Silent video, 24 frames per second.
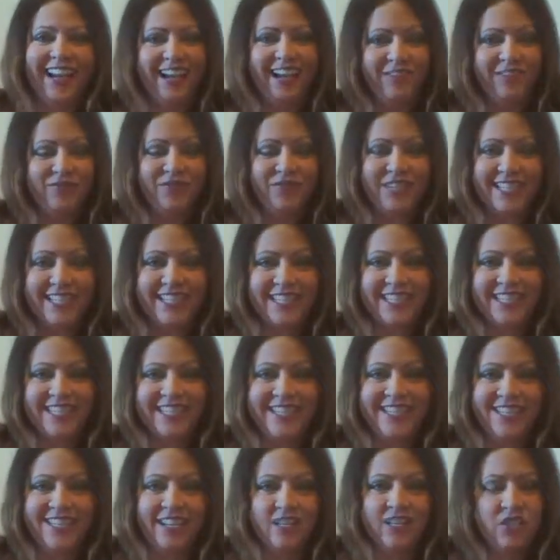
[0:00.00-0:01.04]
and fix it.
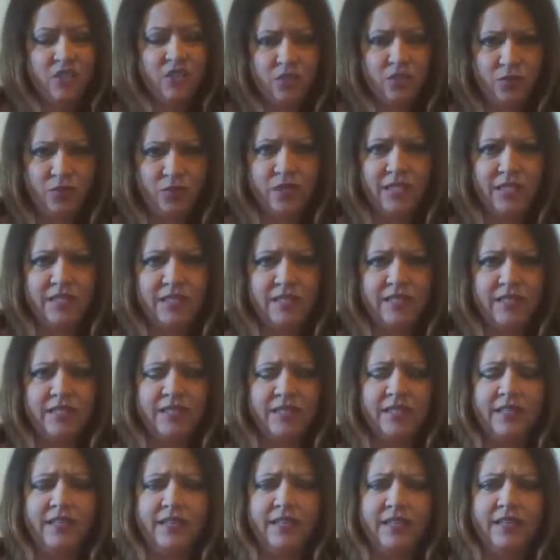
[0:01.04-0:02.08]
Just fix it.
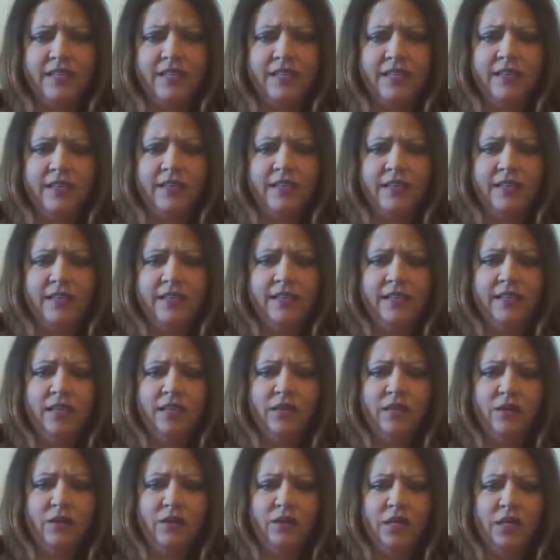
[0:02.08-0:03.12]

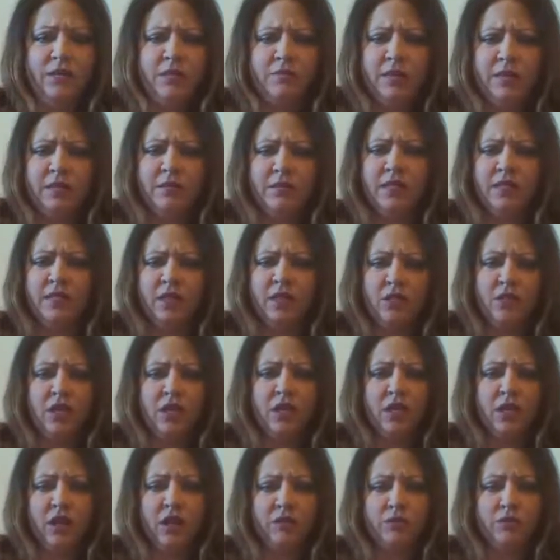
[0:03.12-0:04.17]
You know, it might be a little
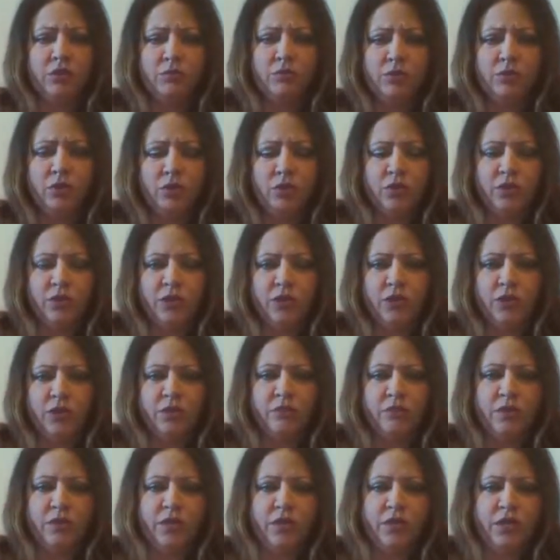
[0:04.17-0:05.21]
uncomfortable,
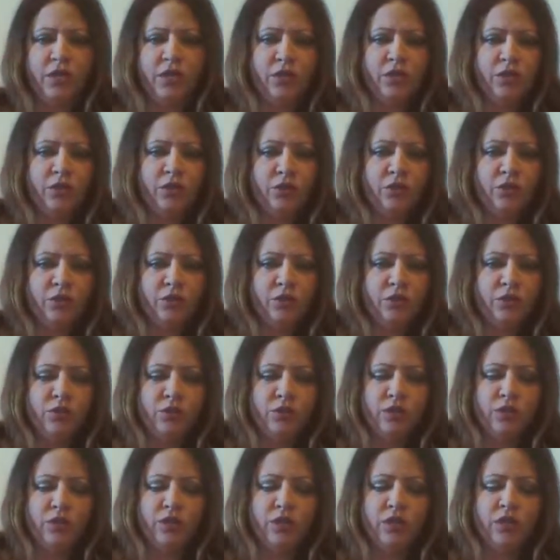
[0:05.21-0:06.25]
but
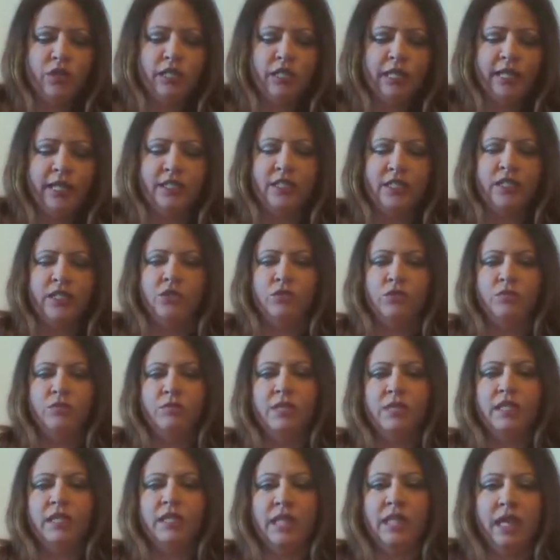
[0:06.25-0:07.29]
you're electing to
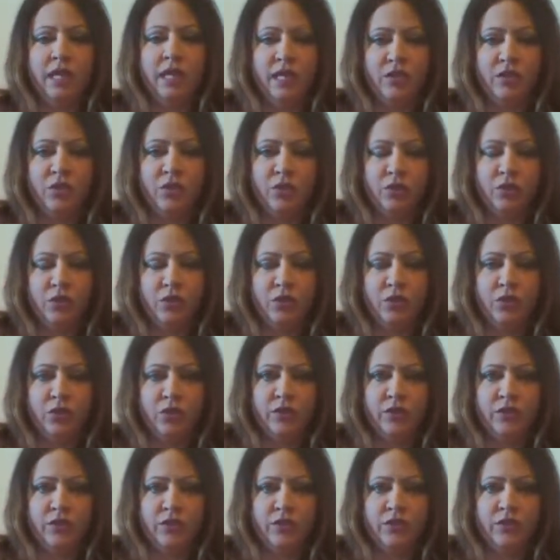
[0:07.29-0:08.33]
be a light in the
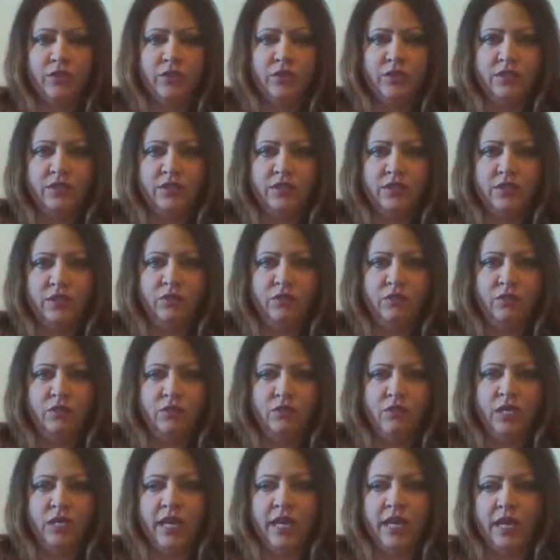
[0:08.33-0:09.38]
world if you
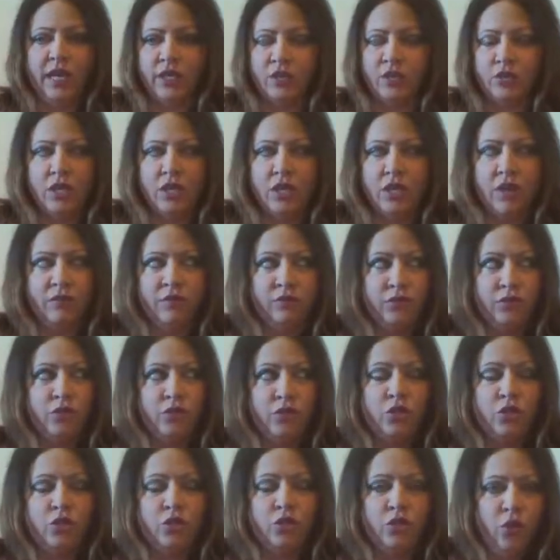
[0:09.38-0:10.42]
get out of your comfort
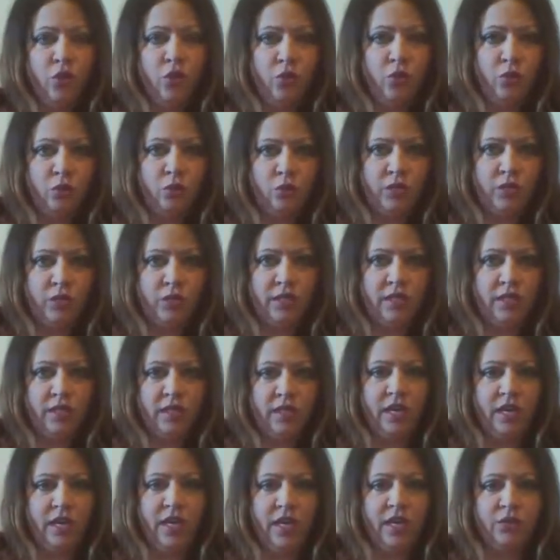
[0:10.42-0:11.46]
zone
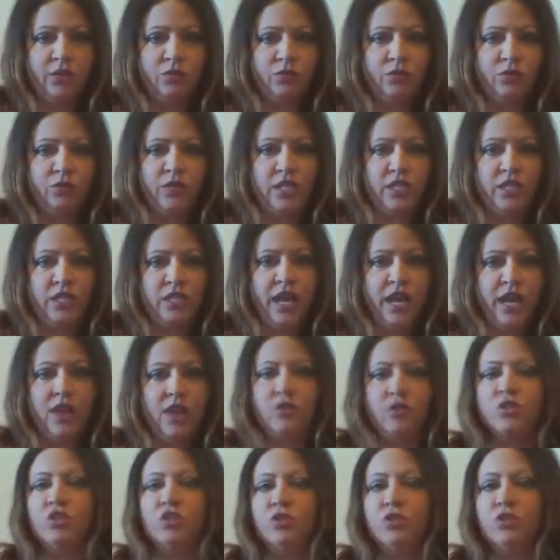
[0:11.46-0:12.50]
and reach
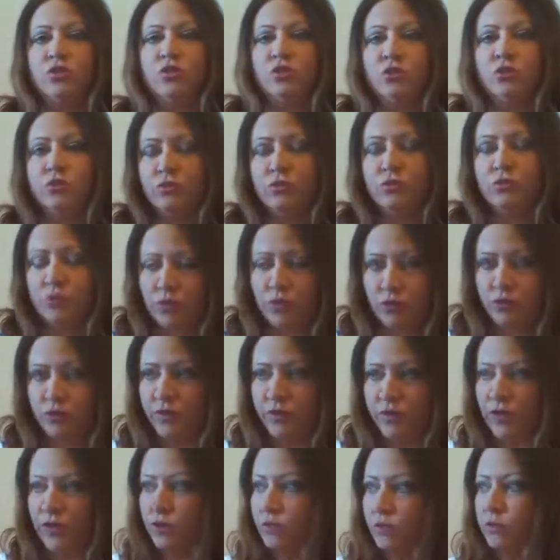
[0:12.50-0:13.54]
out to you, your
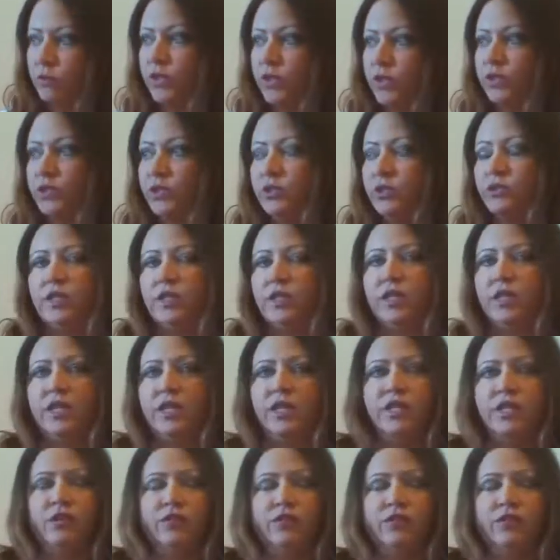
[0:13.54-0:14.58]
fellow brother,
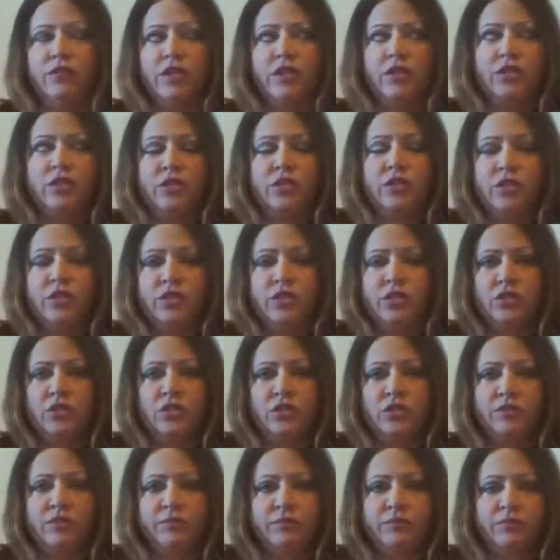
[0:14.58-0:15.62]
your fellow
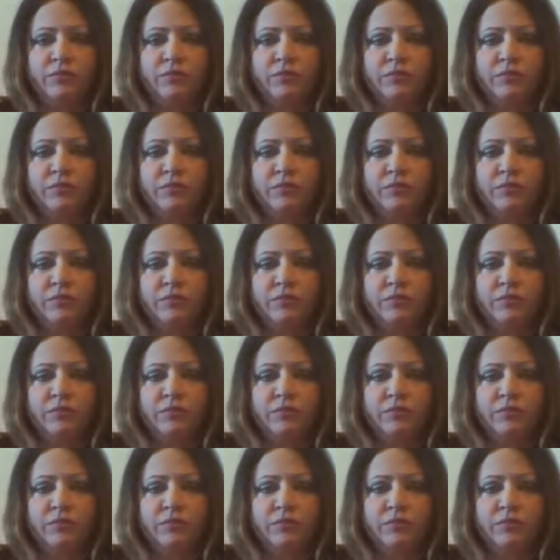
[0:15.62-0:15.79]
sister,